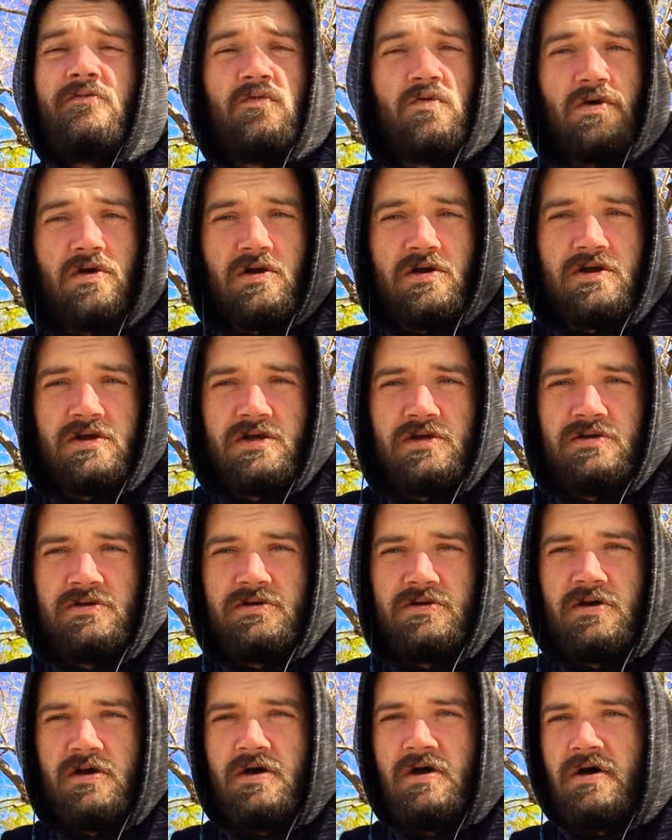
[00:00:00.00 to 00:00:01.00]
of work.
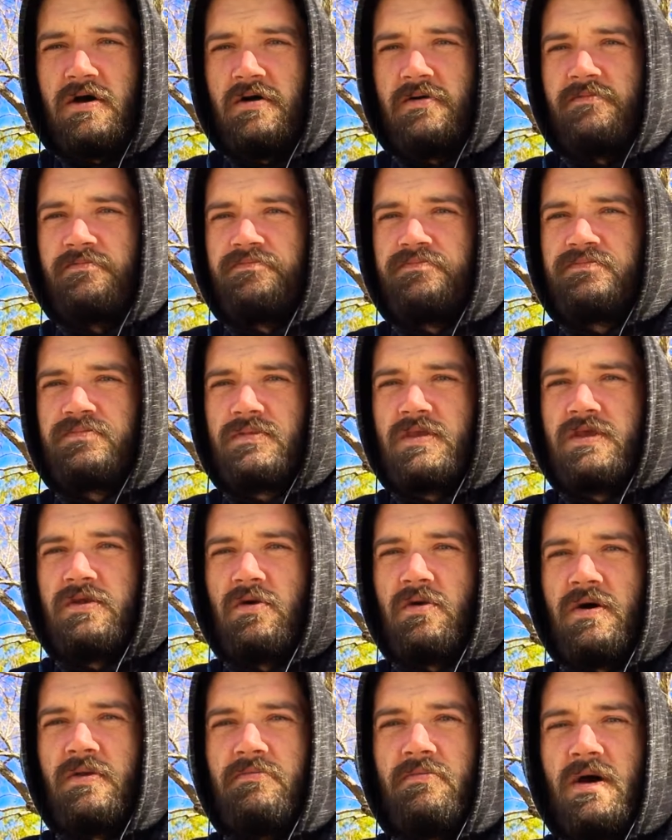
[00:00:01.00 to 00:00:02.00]
You
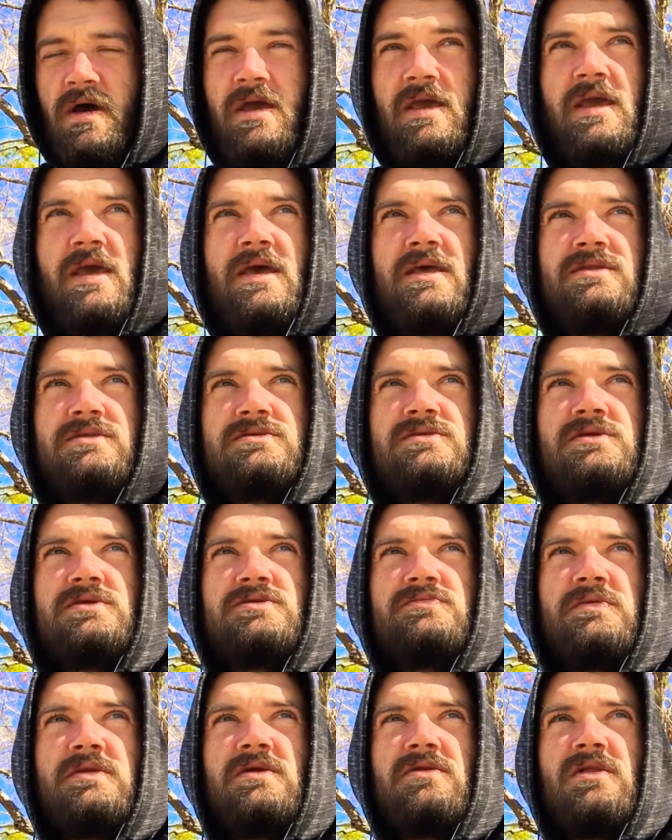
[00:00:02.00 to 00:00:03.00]
know, on my end,
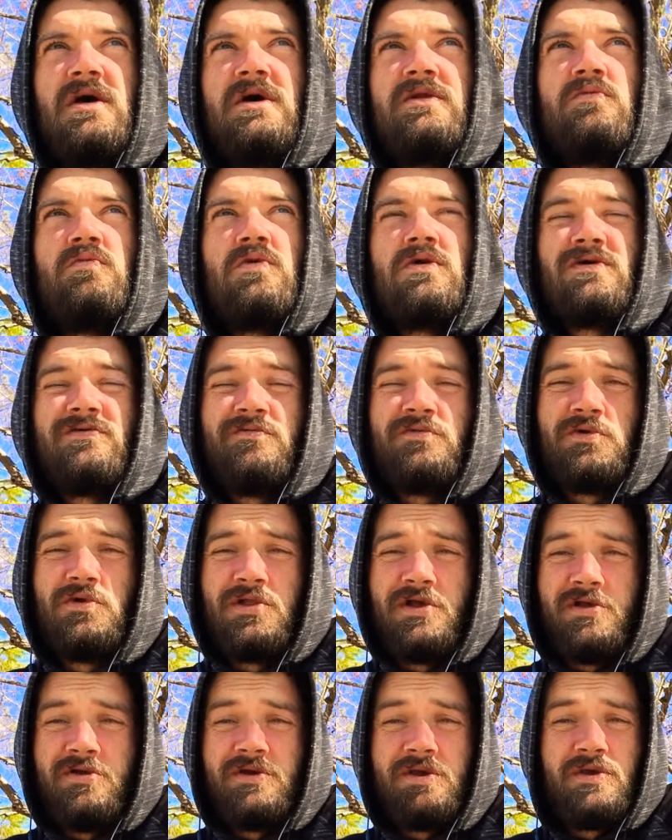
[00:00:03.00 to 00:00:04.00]
there's been a lot of work of
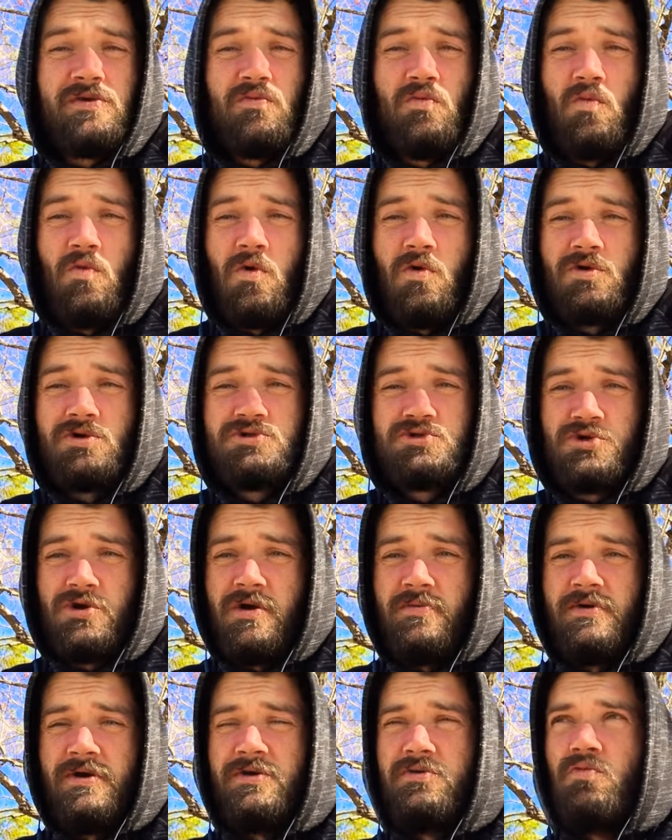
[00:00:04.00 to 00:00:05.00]
clearing war
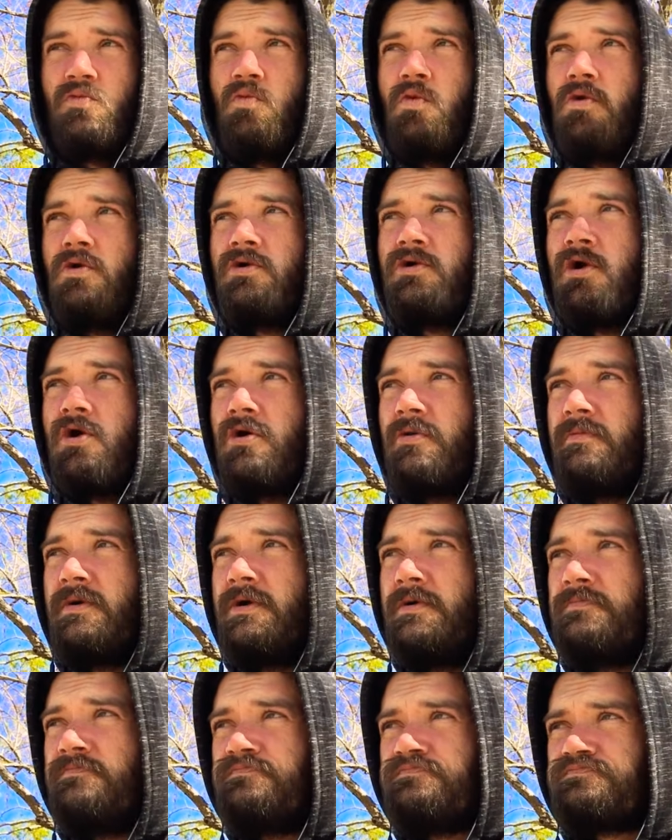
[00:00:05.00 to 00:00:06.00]
trauma and war
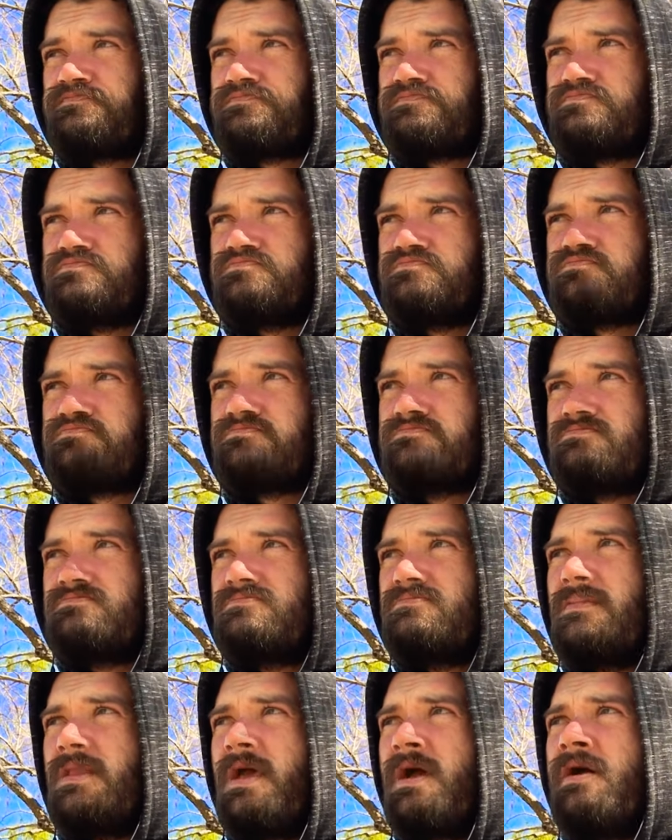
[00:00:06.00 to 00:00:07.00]
karma
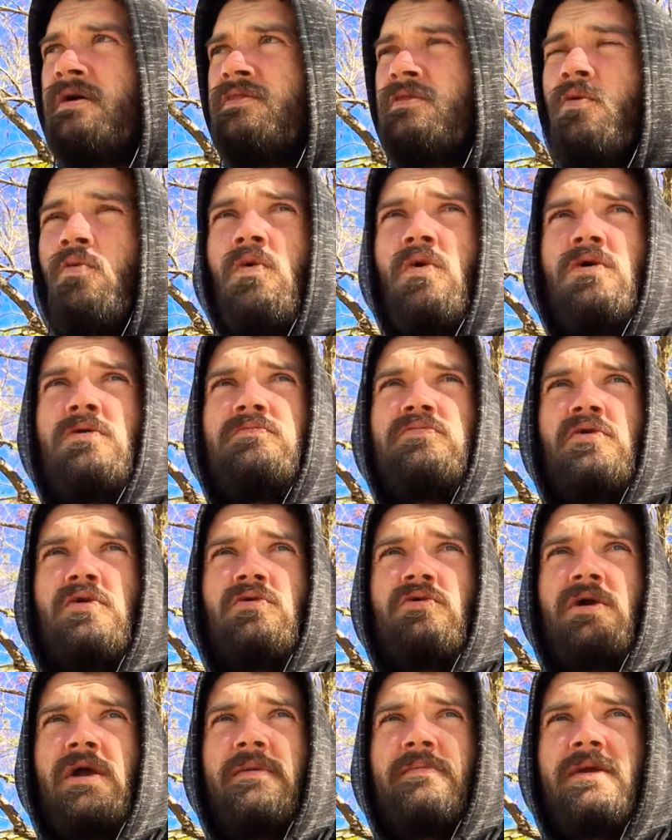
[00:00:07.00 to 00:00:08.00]
and the war
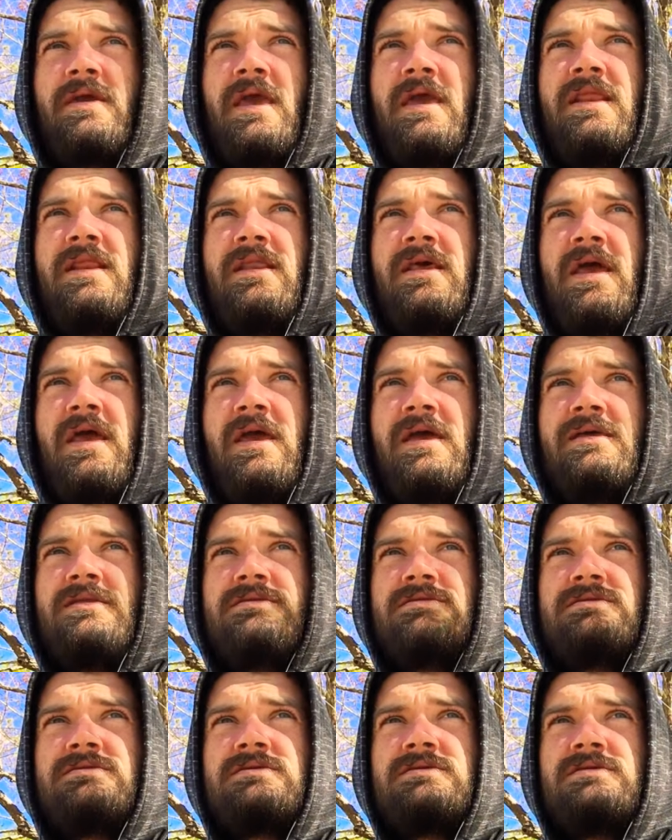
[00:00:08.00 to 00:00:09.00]
programming.
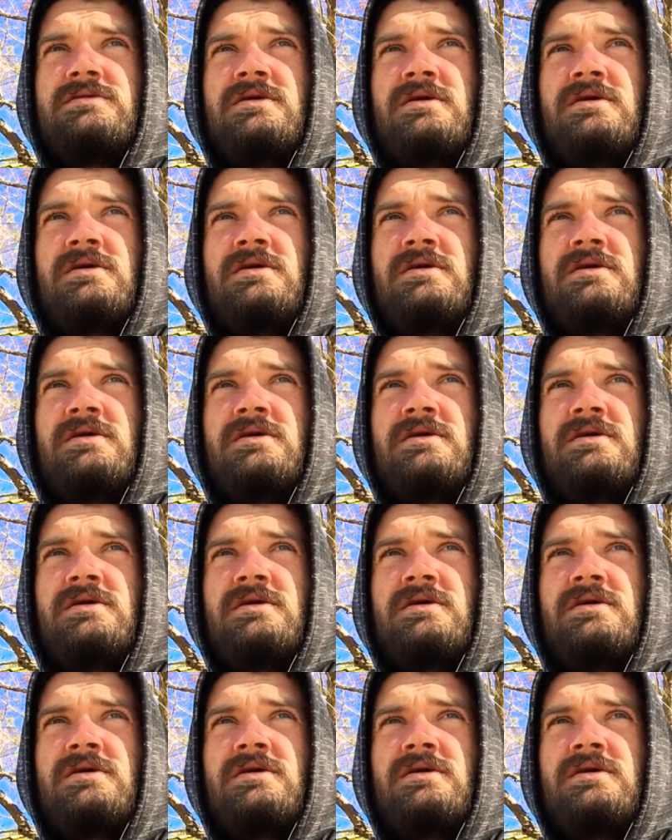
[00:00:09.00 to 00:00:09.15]
And